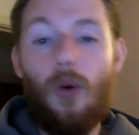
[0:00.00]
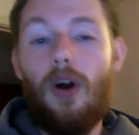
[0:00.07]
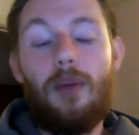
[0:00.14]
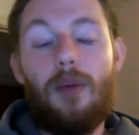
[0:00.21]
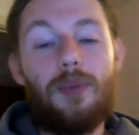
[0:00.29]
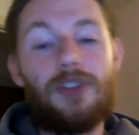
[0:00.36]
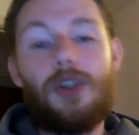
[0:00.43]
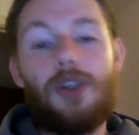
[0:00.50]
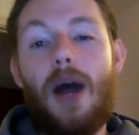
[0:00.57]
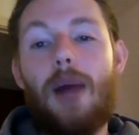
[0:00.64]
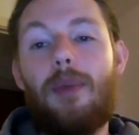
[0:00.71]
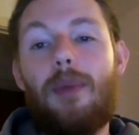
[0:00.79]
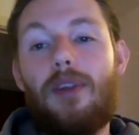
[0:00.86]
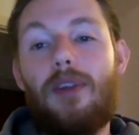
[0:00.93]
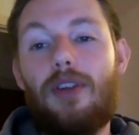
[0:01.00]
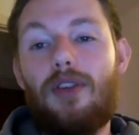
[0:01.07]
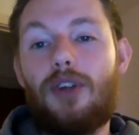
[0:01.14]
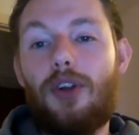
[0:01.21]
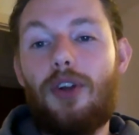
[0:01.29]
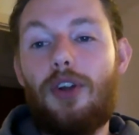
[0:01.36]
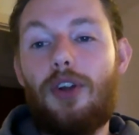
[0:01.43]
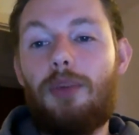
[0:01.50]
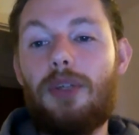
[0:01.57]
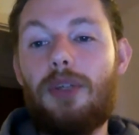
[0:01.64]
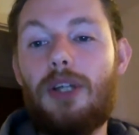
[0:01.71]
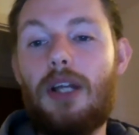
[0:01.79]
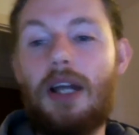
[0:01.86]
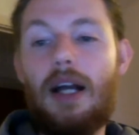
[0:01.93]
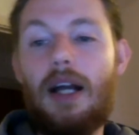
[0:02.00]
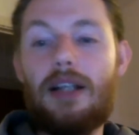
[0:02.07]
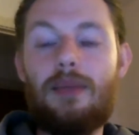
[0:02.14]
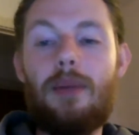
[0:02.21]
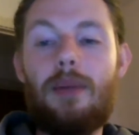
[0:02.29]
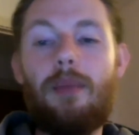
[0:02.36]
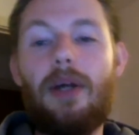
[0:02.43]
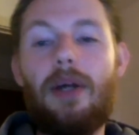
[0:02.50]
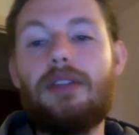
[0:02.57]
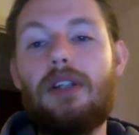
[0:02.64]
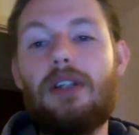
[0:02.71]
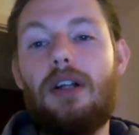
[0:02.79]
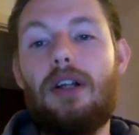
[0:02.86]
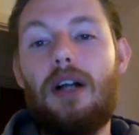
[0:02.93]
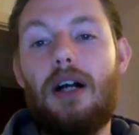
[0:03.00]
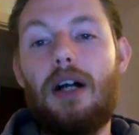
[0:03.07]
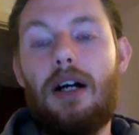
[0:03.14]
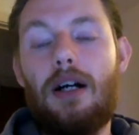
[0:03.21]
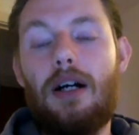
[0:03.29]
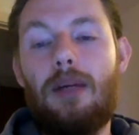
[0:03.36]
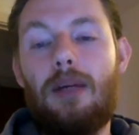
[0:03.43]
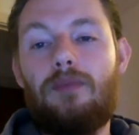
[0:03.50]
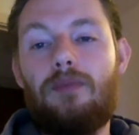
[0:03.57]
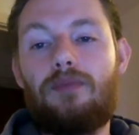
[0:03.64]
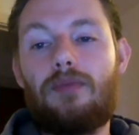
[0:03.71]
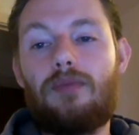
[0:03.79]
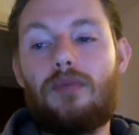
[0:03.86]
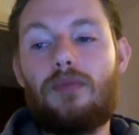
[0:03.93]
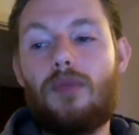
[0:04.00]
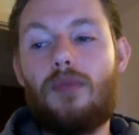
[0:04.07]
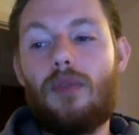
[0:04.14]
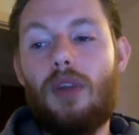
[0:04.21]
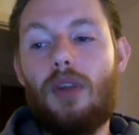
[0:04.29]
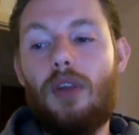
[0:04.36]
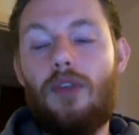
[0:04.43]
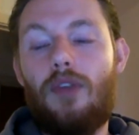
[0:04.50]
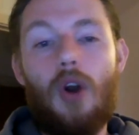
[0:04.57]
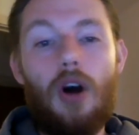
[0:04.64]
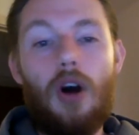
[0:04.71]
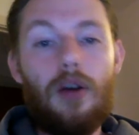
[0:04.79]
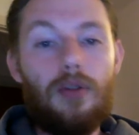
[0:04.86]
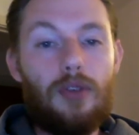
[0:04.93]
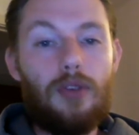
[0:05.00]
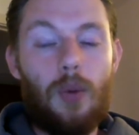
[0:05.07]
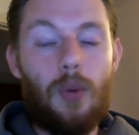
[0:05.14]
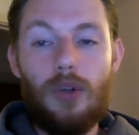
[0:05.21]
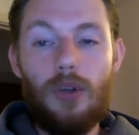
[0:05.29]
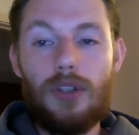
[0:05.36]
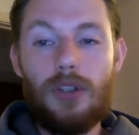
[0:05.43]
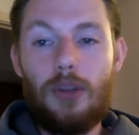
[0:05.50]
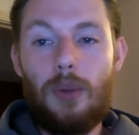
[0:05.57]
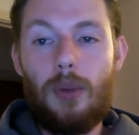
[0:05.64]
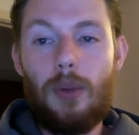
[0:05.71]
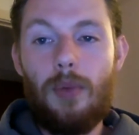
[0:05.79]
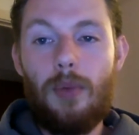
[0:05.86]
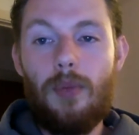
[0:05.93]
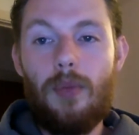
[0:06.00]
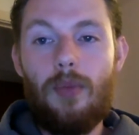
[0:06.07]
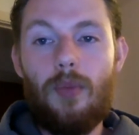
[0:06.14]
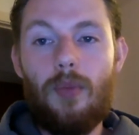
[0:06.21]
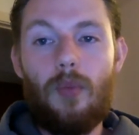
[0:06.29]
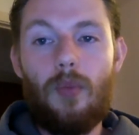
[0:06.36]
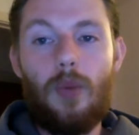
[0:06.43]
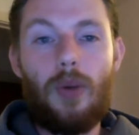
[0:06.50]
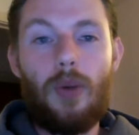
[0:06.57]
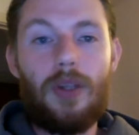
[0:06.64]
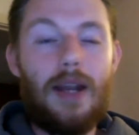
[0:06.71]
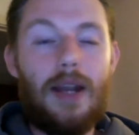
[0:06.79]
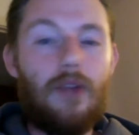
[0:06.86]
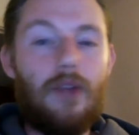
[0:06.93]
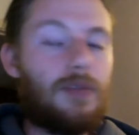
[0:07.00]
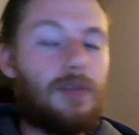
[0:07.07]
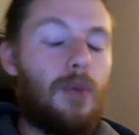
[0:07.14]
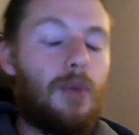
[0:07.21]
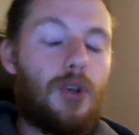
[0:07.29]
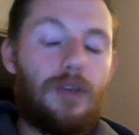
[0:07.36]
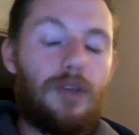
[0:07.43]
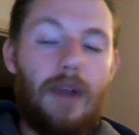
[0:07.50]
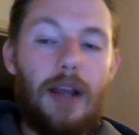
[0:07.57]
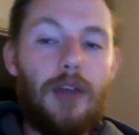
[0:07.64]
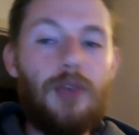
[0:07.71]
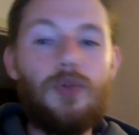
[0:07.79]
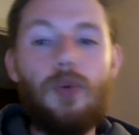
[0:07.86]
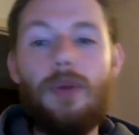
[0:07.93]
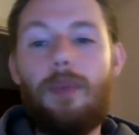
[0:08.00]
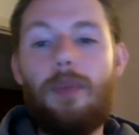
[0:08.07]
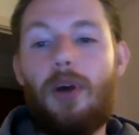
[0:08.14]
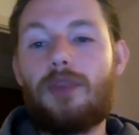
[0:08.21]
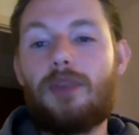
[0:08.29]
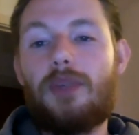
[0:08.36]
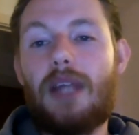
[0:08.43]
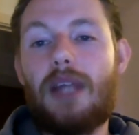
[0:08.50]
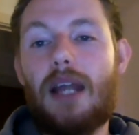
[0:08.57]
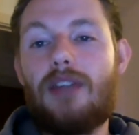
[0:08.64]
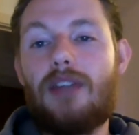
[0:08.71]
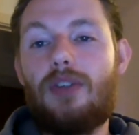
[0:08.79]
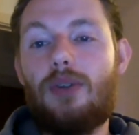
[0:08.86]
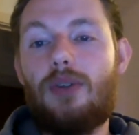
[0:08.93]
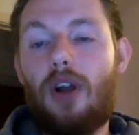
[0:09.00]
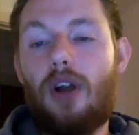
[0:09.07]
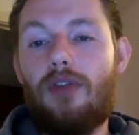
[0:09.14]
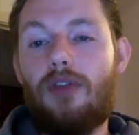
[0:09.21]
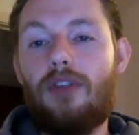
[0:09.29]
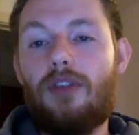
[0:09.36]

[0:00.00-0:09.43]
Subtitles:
so happy that you signed up as a member. If you're not, no worries, not a problem. We want to deliver as much value as we possibly can into your life,